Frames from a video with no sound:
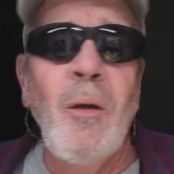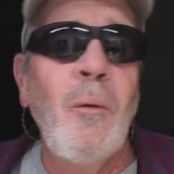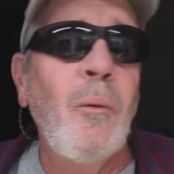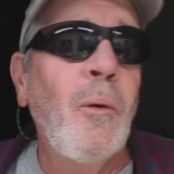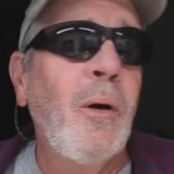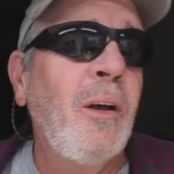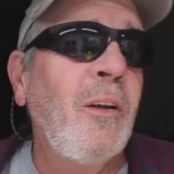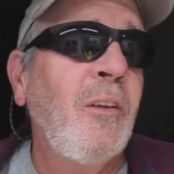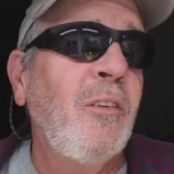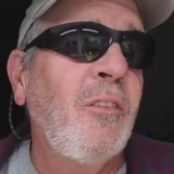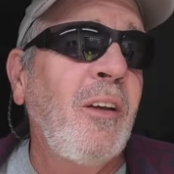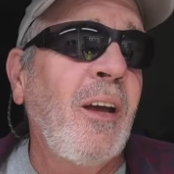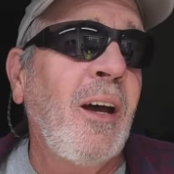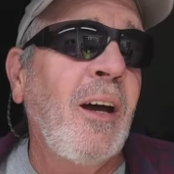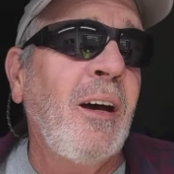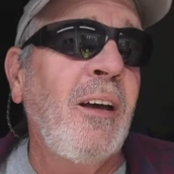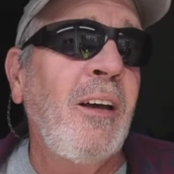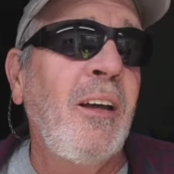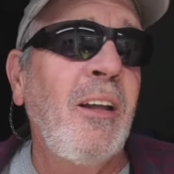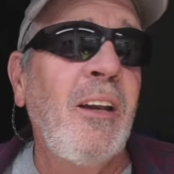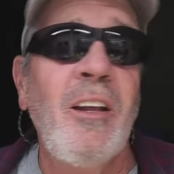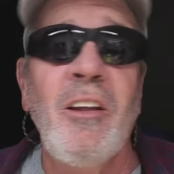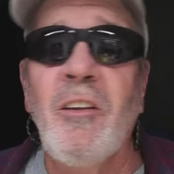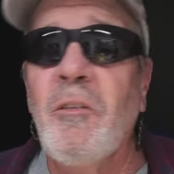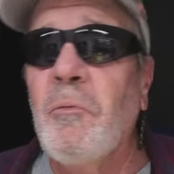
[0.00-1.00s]
Anyways,
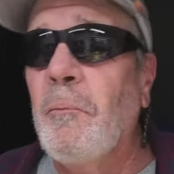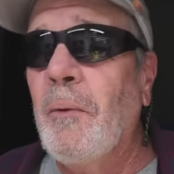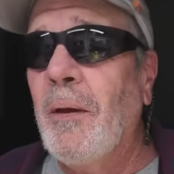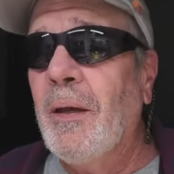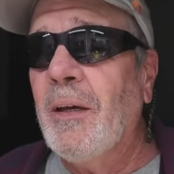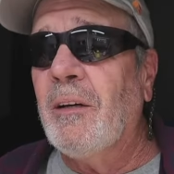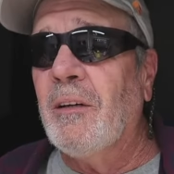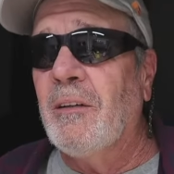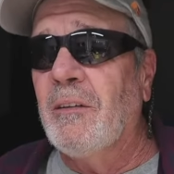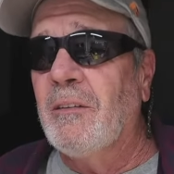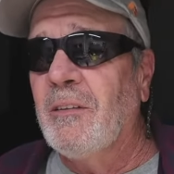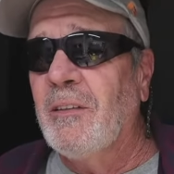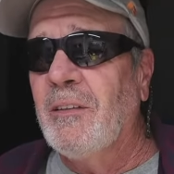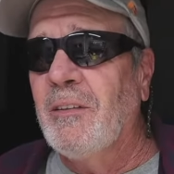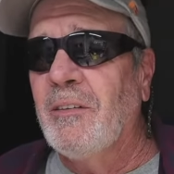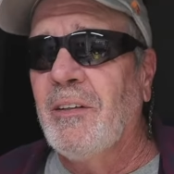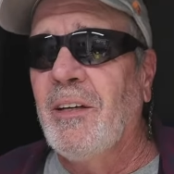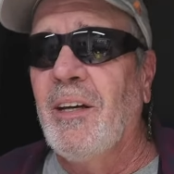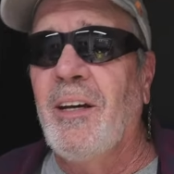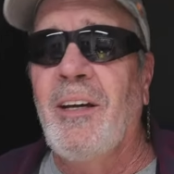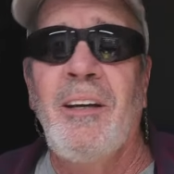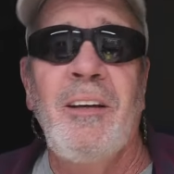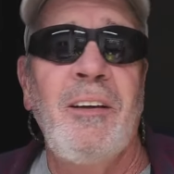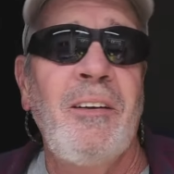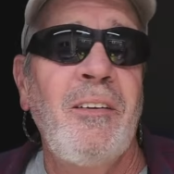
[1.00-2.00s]
yeah, it is bigger,
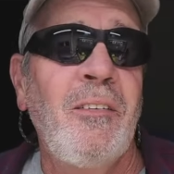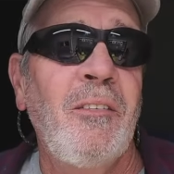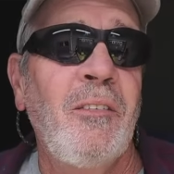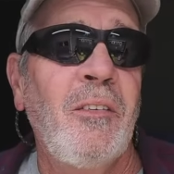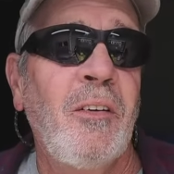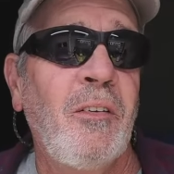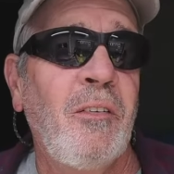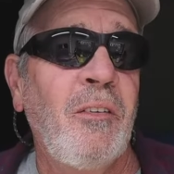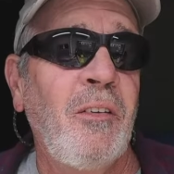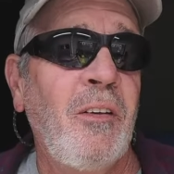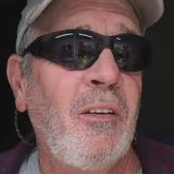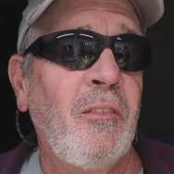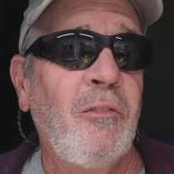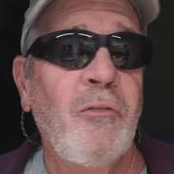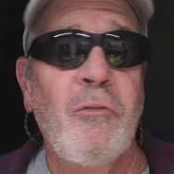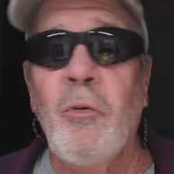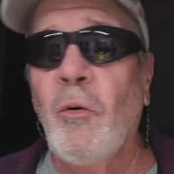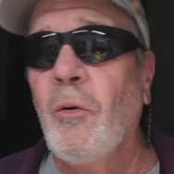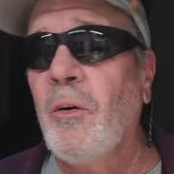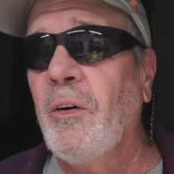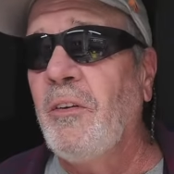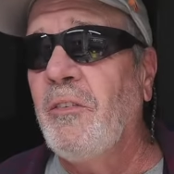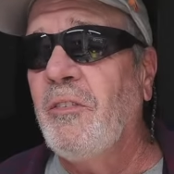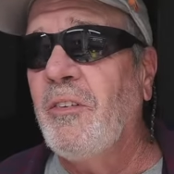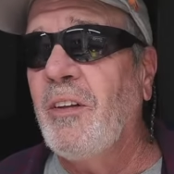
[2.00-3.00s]
okay?
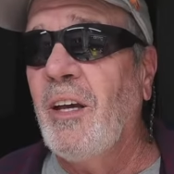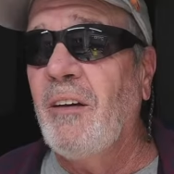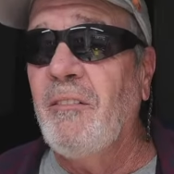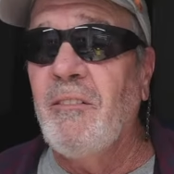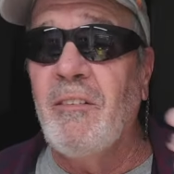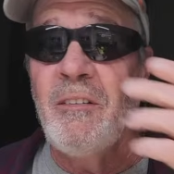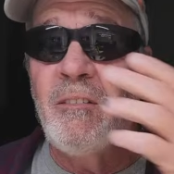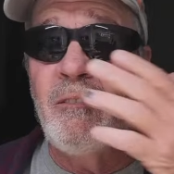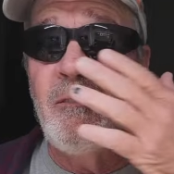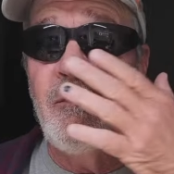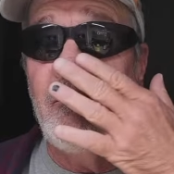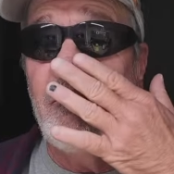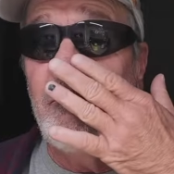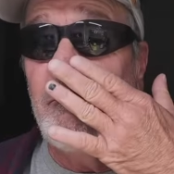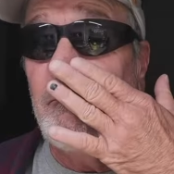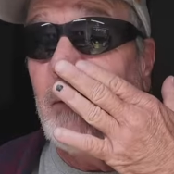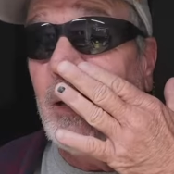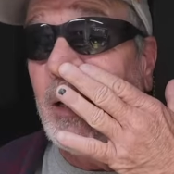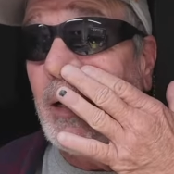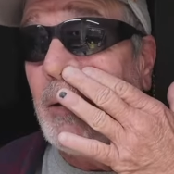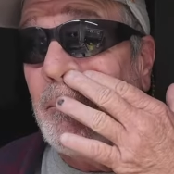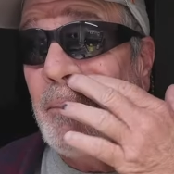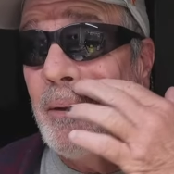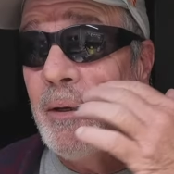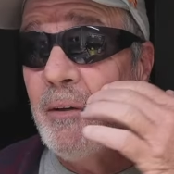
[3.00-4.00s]

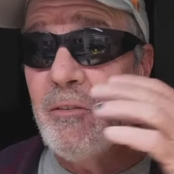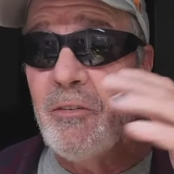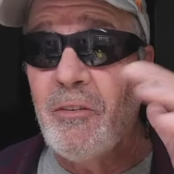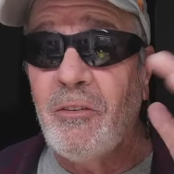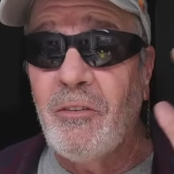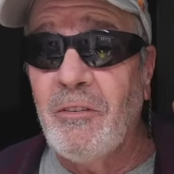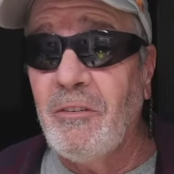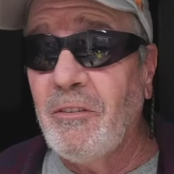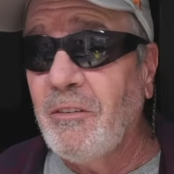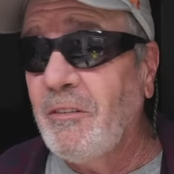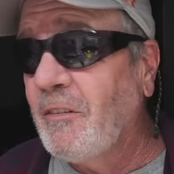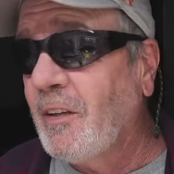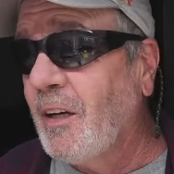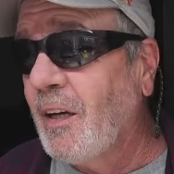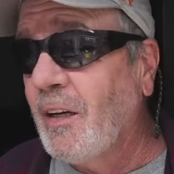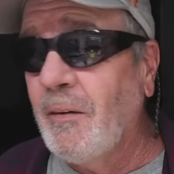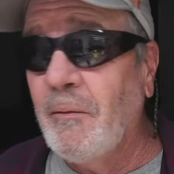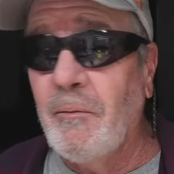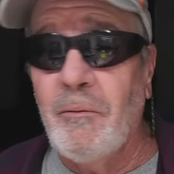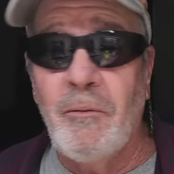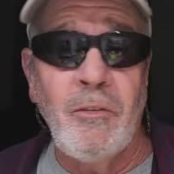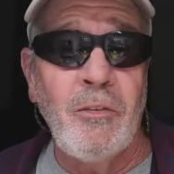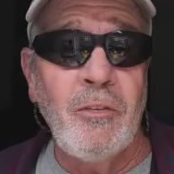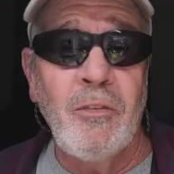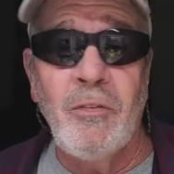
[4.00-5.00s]
47 megapixels
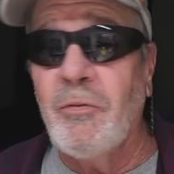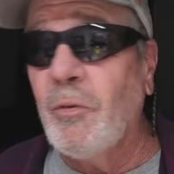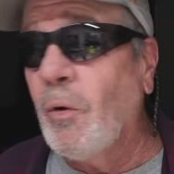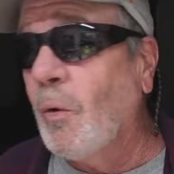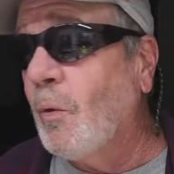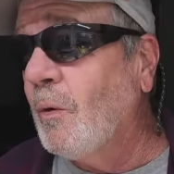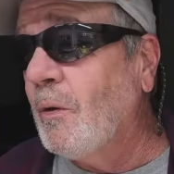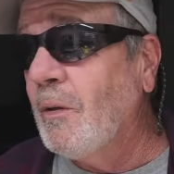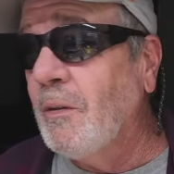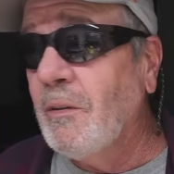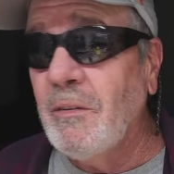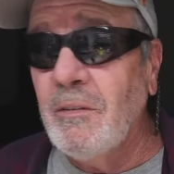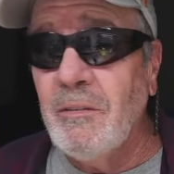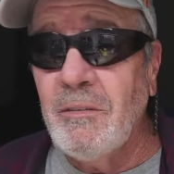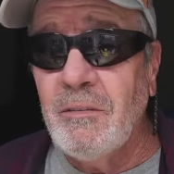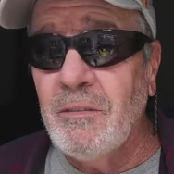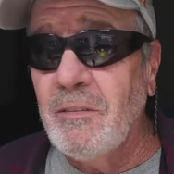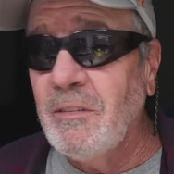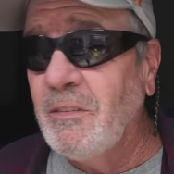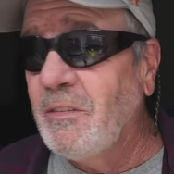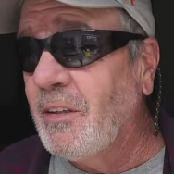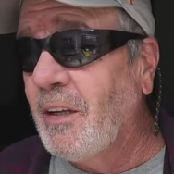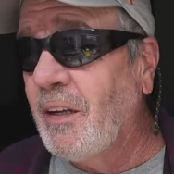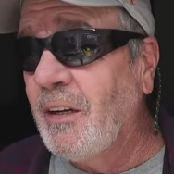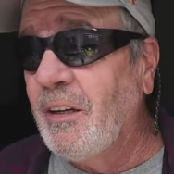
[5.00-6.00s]
times 4.
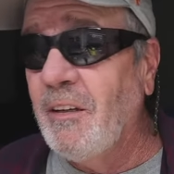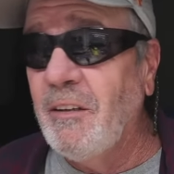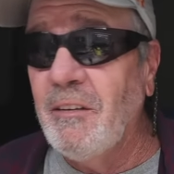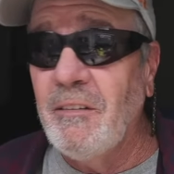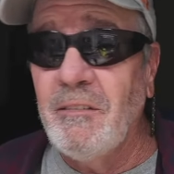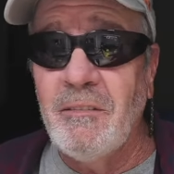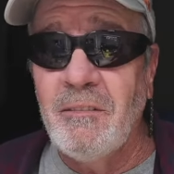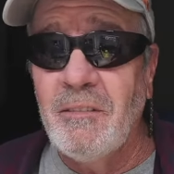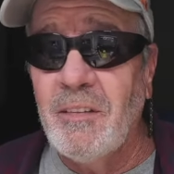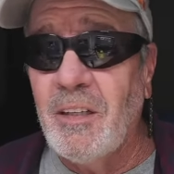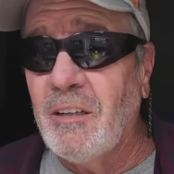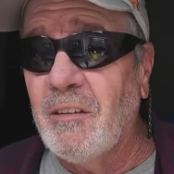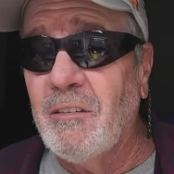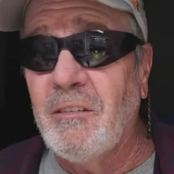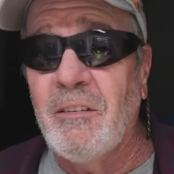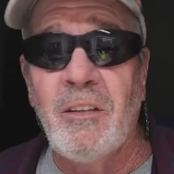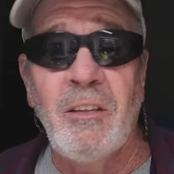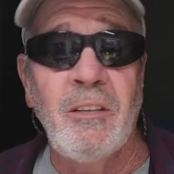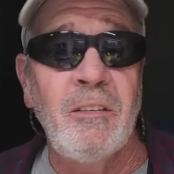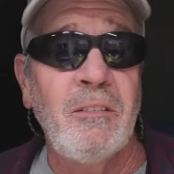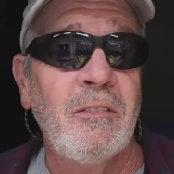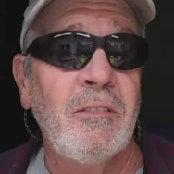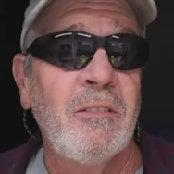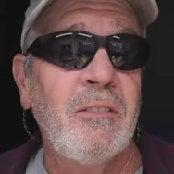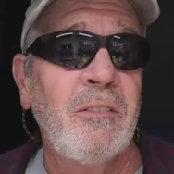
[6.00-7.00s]
Is that it? I
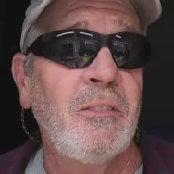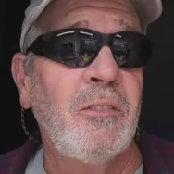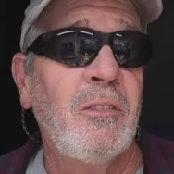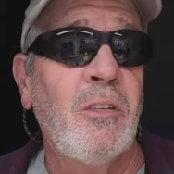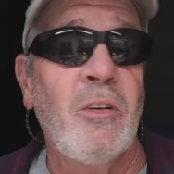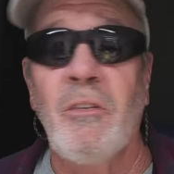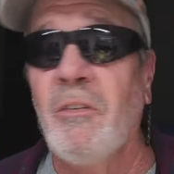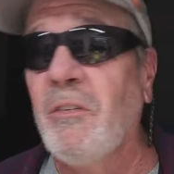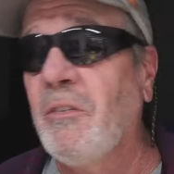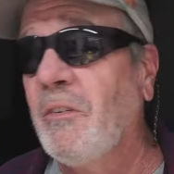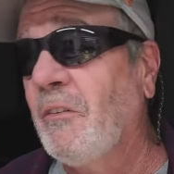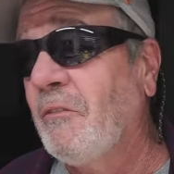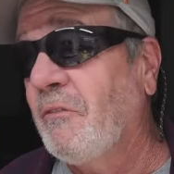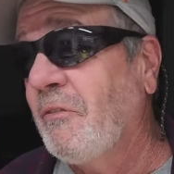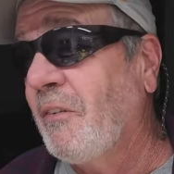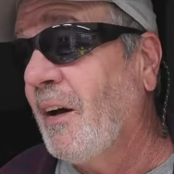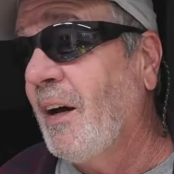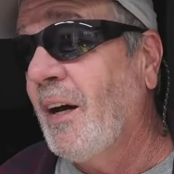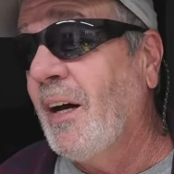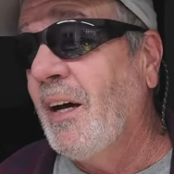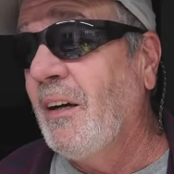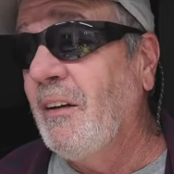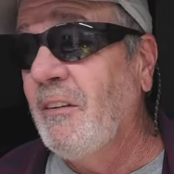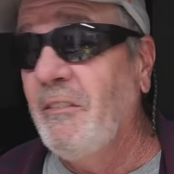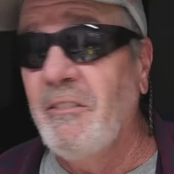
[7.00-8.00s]
don't know. Or is it
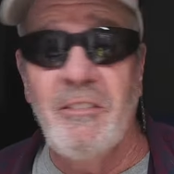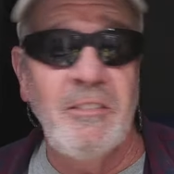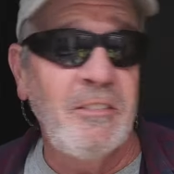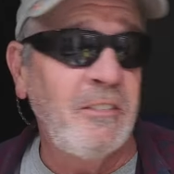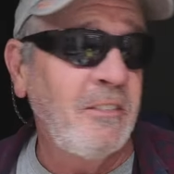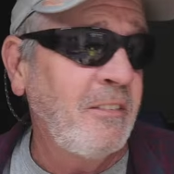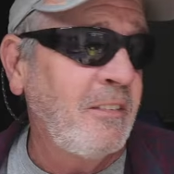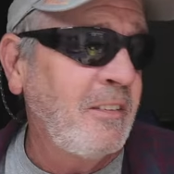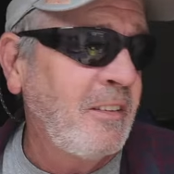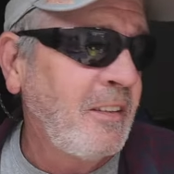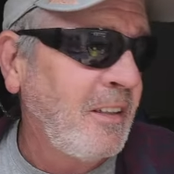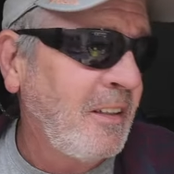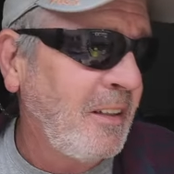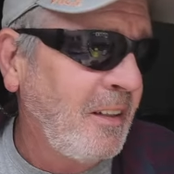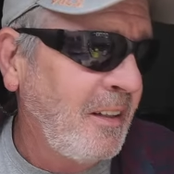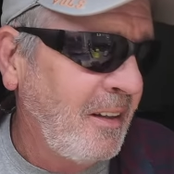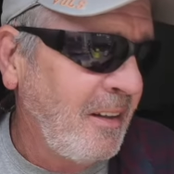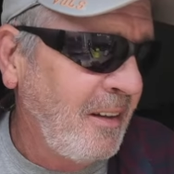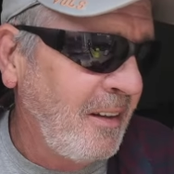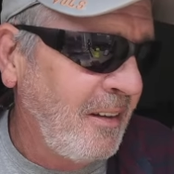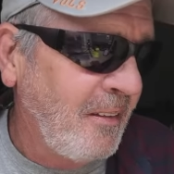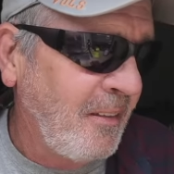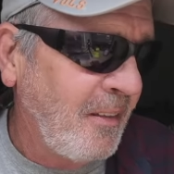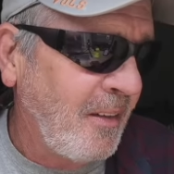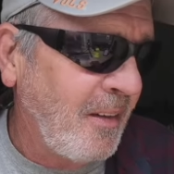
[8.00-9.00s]
5?
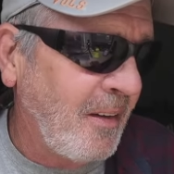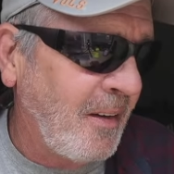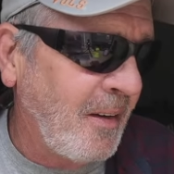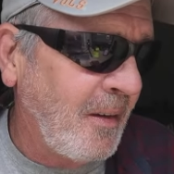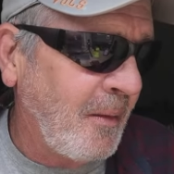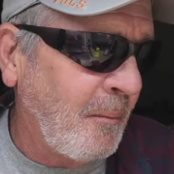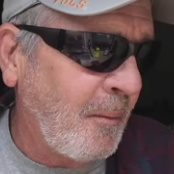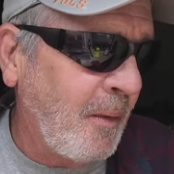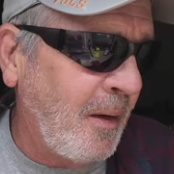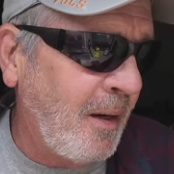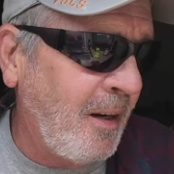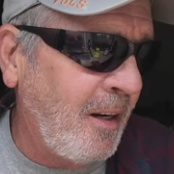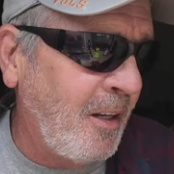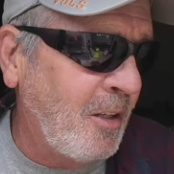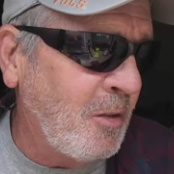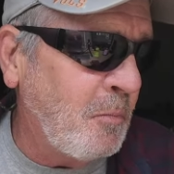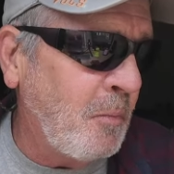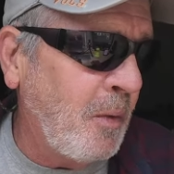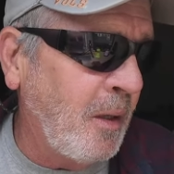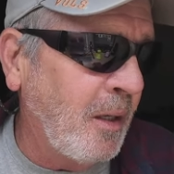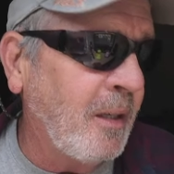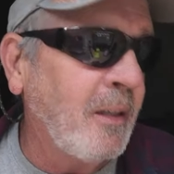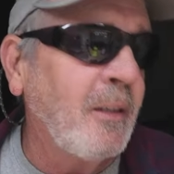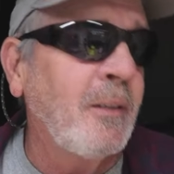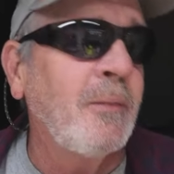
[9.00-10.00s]
But it
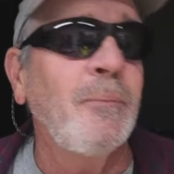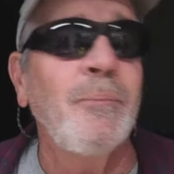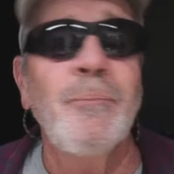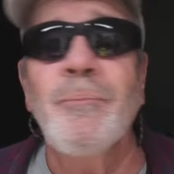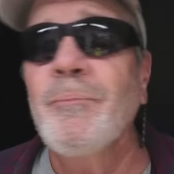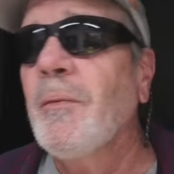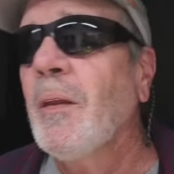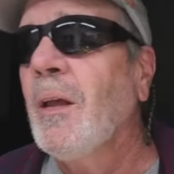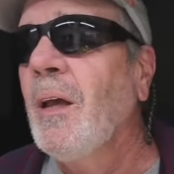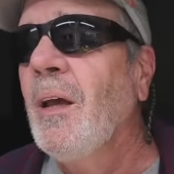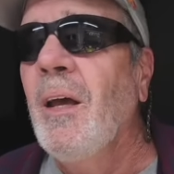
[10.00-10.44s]
is bigger.